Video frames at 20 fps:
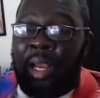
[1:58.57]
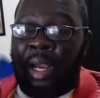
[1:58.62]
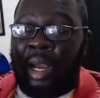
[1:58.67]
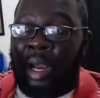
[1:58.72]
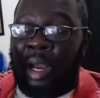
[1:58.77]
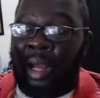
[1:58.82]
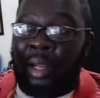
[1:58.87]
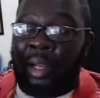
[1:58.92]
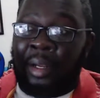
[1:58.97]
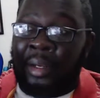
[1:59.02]

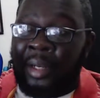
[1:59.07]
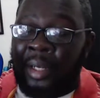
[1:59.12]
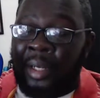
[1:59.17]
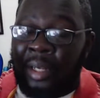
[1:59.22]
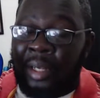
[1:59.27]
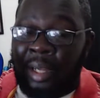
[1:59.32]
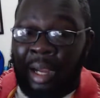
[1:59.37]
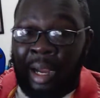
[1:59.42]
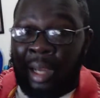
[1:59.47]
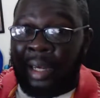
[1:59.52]

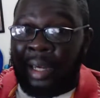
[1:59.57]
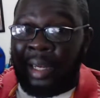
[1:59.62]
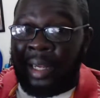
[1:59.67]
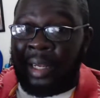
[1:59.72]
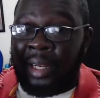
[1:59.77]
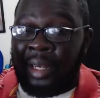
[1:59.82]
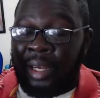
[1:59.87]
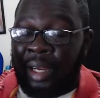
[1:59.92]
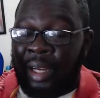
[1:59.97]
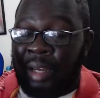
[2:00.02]
Oddly
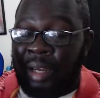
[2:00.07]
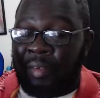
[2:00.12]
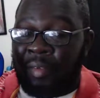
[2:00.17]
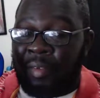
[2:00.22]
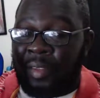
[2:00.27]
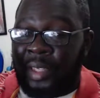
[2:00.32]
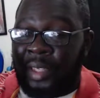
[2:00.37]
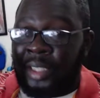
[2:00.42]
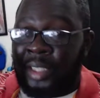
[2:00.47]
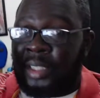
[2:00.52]
enough,
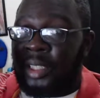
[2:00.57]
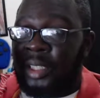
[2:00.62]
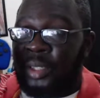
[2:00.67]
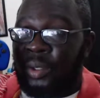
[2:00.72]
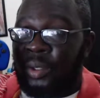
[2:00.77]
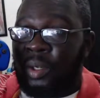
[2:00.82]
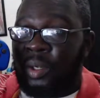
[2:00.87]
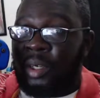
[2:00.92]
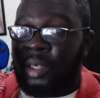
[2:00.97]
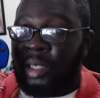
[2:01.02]
this
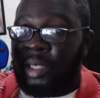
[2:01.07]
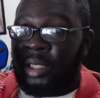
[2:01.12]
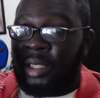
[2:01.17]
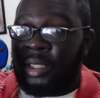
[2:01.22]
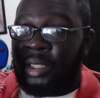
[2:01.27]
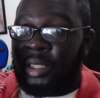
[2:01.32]
controller is